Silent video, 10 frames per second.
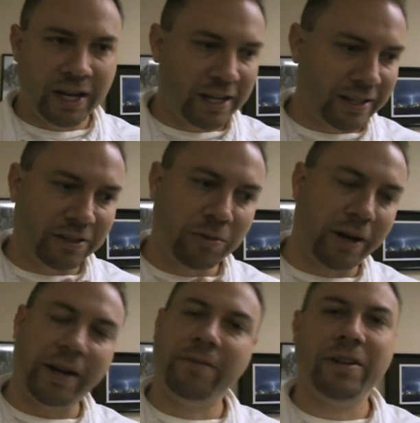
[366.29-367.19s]
And that's
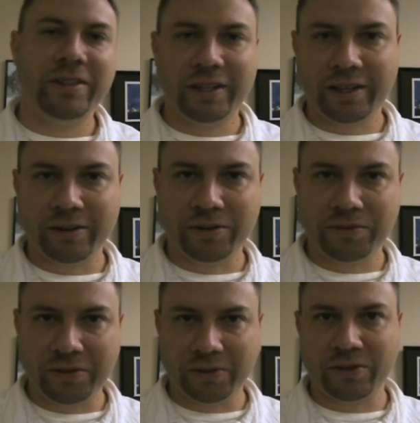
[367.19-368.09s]
why everything else
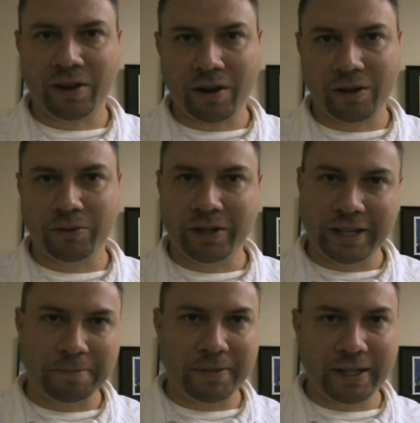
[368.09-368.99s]
feels hollow and
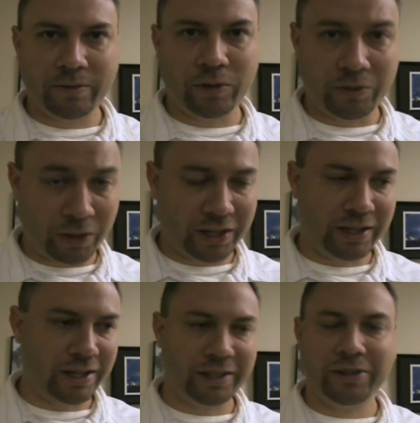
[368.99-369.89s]
empty when we
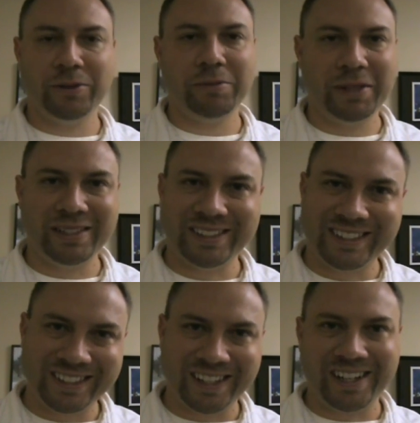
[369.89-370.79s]
connect to it, because
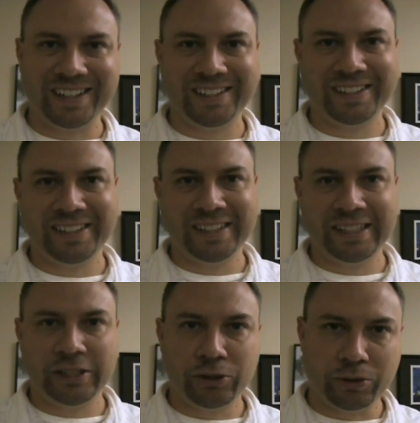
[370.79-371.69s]
it's not
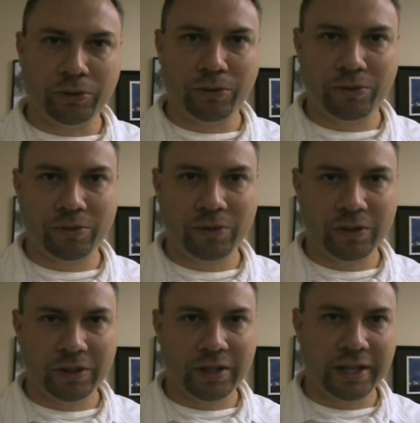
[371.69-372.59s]
truth.
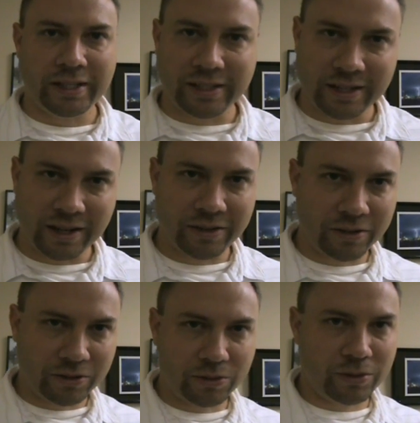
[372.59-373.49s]
It's not the
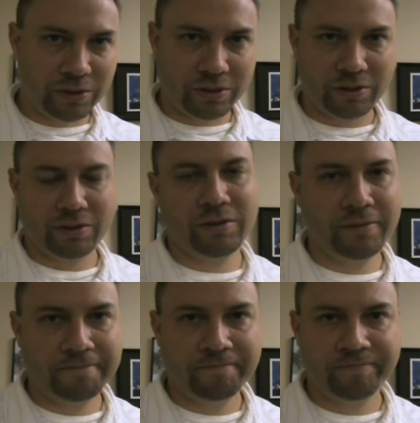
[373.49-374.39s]
source.
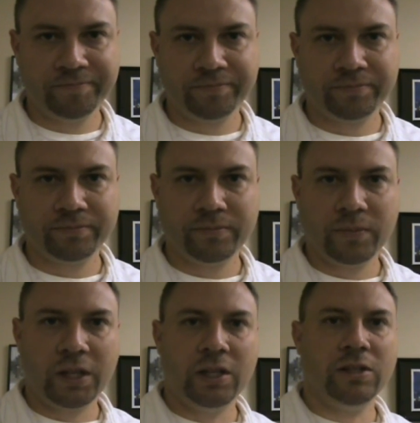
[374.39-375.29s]

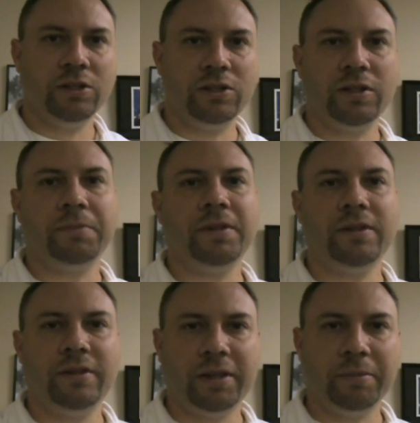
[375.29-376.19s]
Just something to
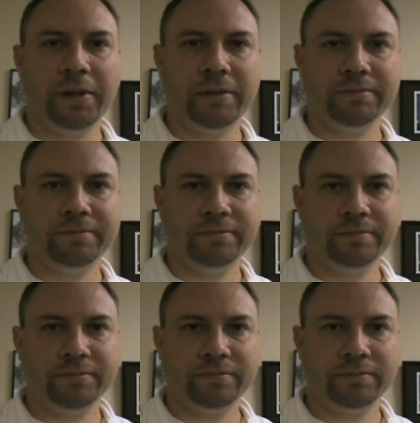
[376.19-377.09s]
think about.
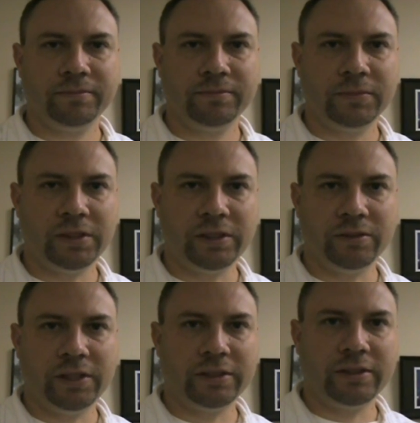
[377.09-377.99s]
Until
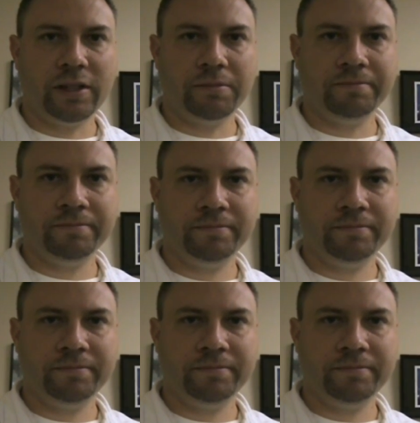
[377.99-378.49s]
next time.